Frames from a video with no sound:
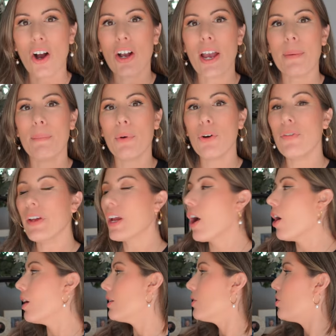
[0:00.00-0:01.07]
Okay, moving
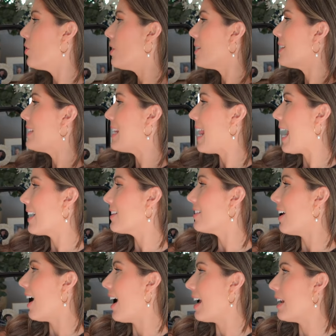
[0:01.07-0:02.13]
on to this next
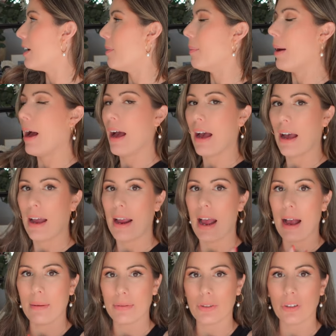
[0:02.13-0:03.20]
item. I
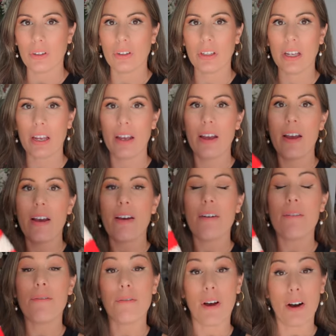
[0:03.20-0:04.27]
absolutely
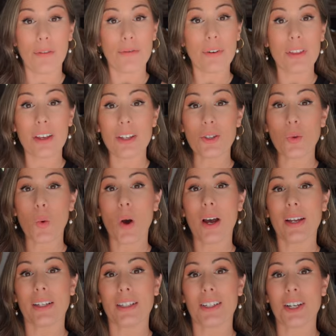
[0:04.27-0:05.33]
fell for this
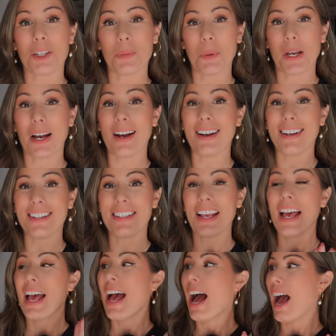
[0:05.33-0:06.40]
one just because
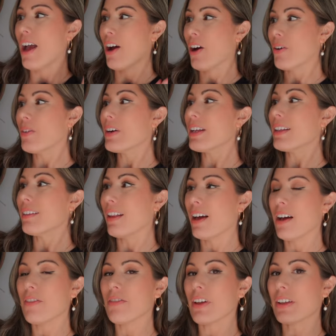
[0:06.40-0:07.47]
I already
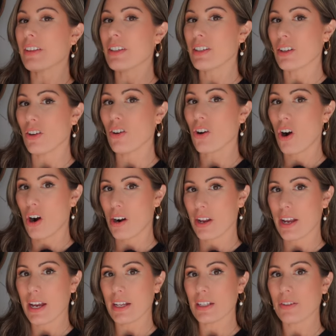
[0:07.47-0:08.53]
love like these little
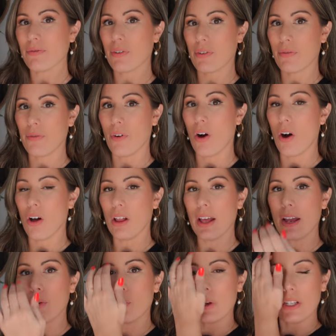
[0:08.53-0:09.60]
cardigans for fall
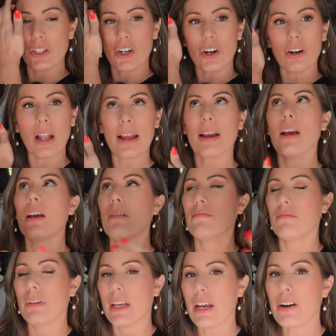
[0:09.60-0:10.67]
and winter. Like
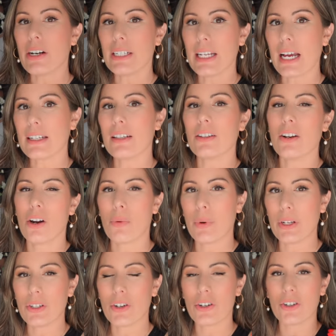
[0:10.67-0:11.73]
here in Texas, our
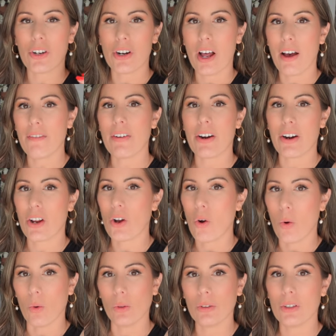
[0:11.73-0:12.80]
winters are not very
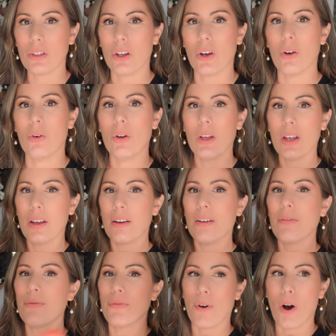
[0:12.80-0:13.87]
cold, so
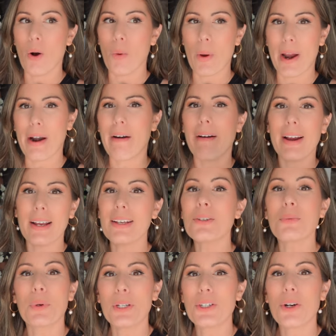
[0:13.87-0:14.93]
fall wear
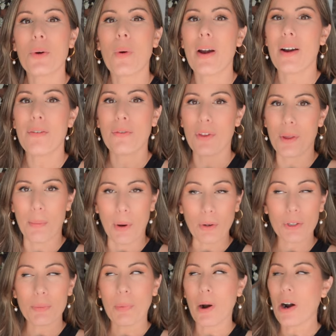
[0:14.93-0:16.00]
is winter wear for the
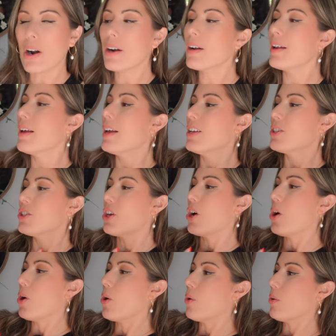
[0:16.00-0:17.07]
most part.
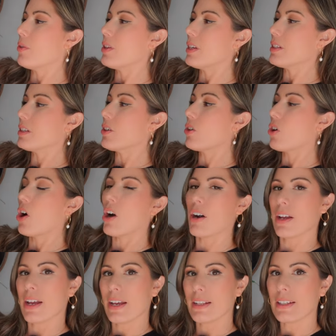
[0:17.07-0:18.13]
So these little
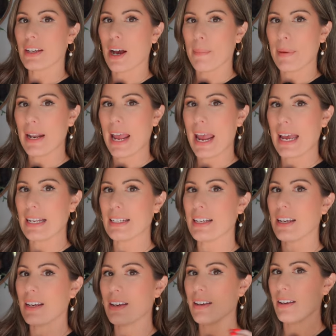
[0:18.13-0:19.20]
cardigans come in
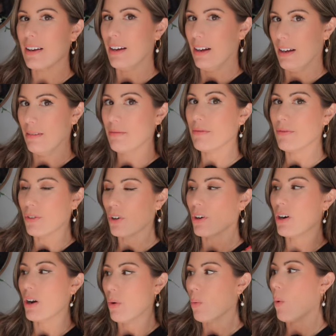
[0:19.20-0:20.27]
handy
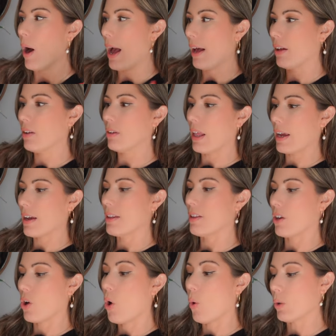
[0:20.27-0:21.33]
for a while, like in
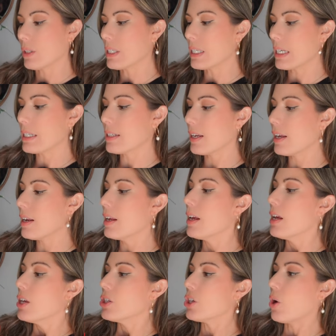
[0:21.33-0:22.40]
the cold season.
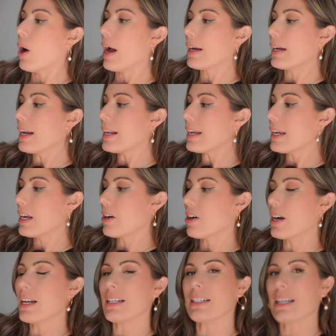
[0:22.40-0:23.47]
So I got it here
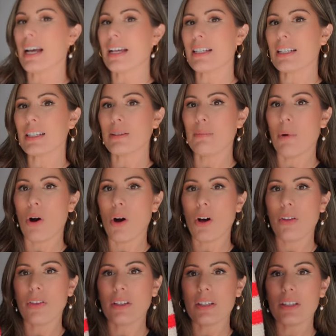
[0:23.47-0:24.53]
in a size
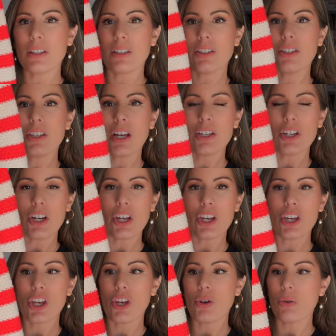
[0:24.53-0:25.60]
small. This is such a
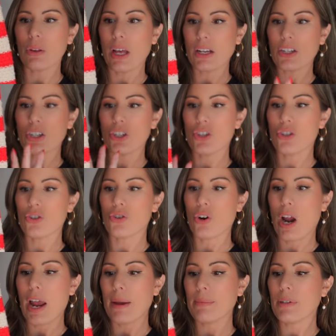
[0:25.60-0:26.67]
cute, like just
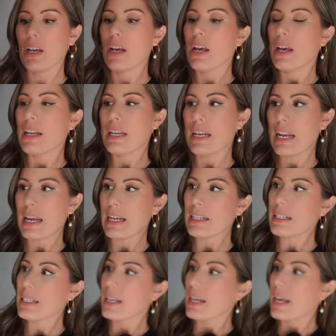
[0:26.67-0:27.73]
striped
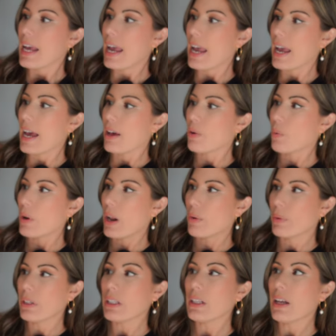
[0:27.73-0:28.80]
knit. And what I
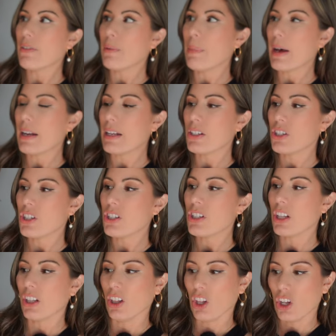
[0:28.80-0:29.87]
really love about it is just
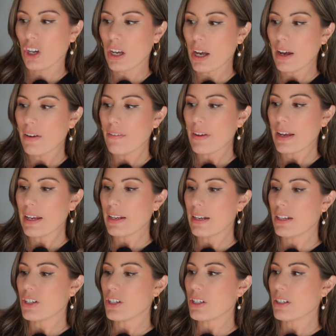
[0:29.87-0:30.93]
the look of it.
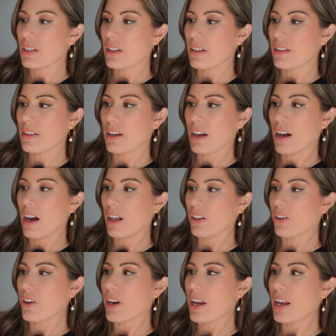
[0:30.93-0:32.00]
It just, the
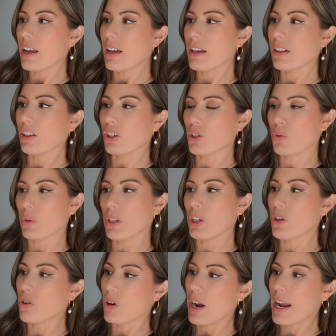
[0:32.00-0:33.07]
coloring looks really
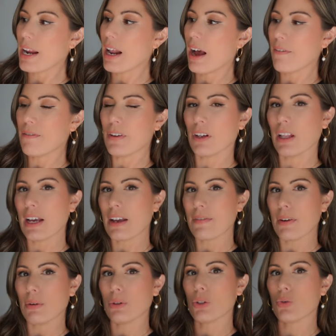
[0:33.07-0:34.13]
great. I feel like if
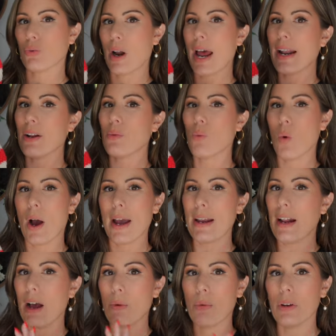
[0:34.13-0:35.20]
it was red and
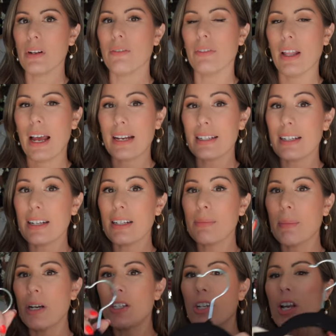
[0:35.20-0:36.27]
white, I wouldn't have liked it as
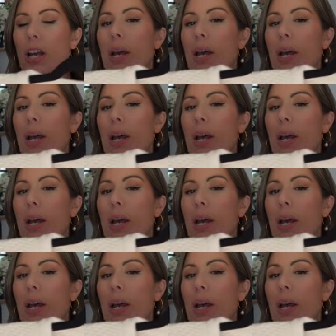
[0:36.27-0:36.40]
much,